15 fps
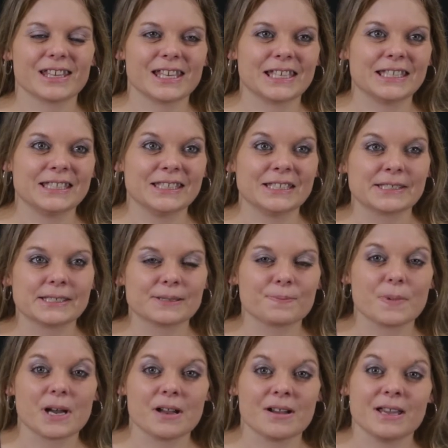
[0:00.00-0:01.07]
and this is
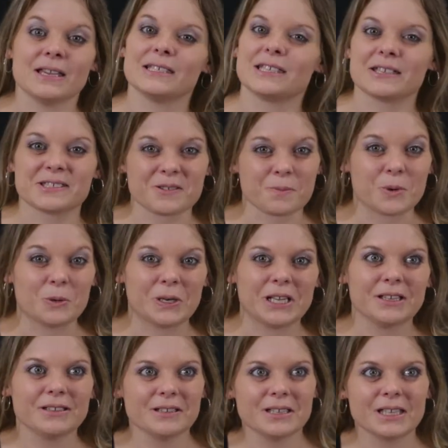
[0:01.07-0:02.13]
my
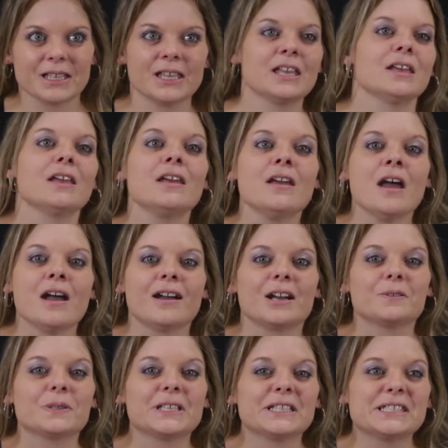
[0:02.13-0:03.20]
testimony.
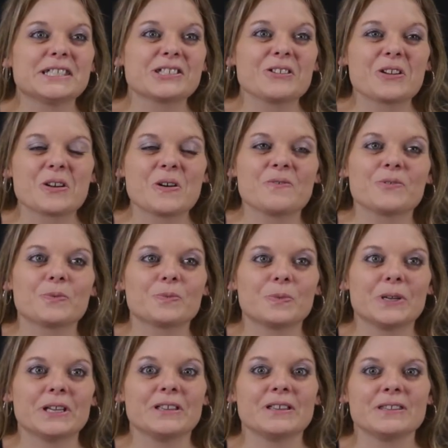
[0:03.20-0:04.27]
I would like to start off
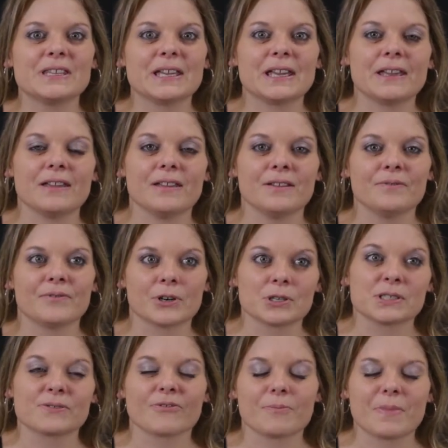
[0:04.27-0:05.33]
with a
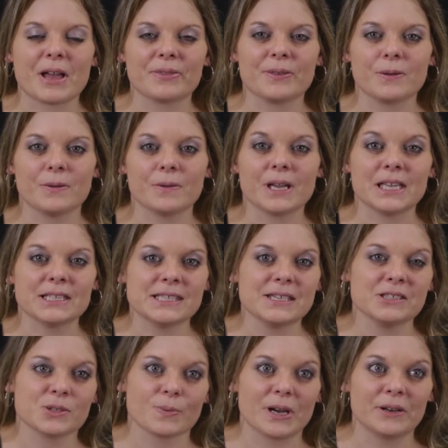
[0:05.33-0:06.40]
verse from Matthew
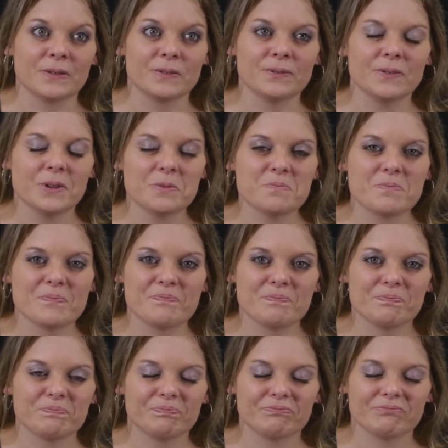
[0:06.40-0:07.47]
18:12,
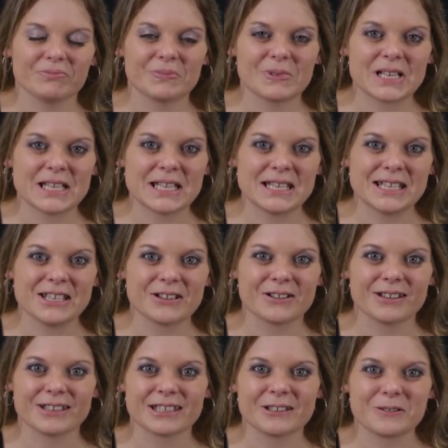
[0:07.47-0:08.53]
and
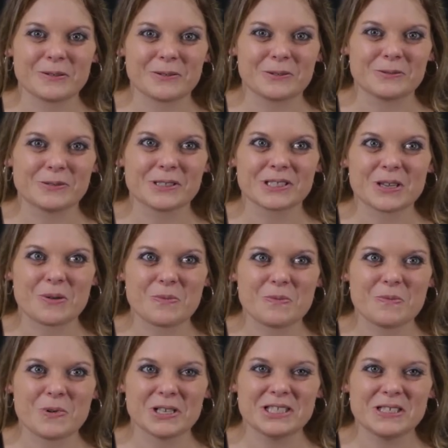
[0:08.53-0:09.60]
it goes,
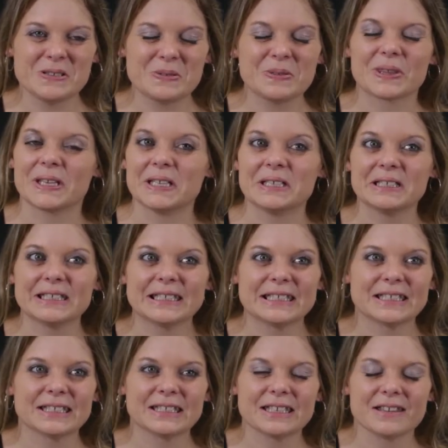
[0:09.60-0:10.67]
"What do you think?
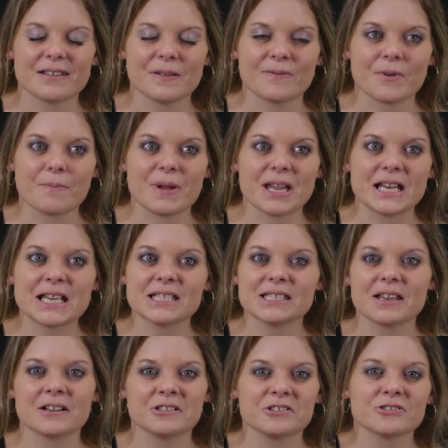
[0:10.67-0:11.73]
If a man has
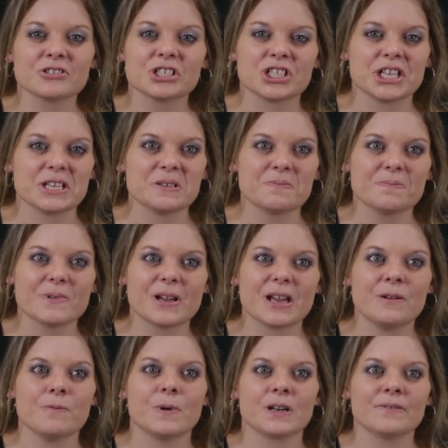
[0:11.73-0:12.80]
100 sheep
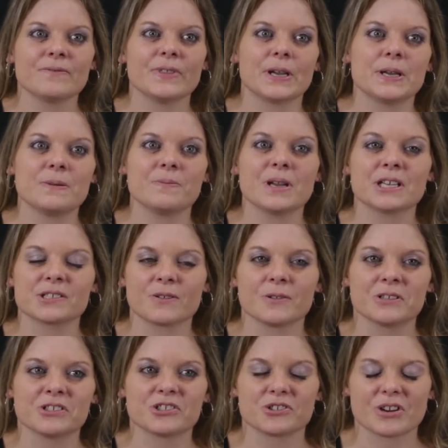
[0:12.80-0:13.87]
and one of them has
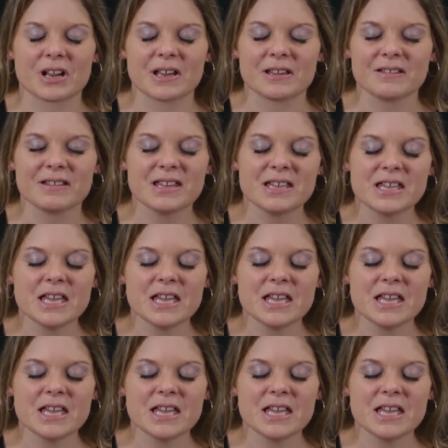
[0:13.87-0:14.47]
gone astray,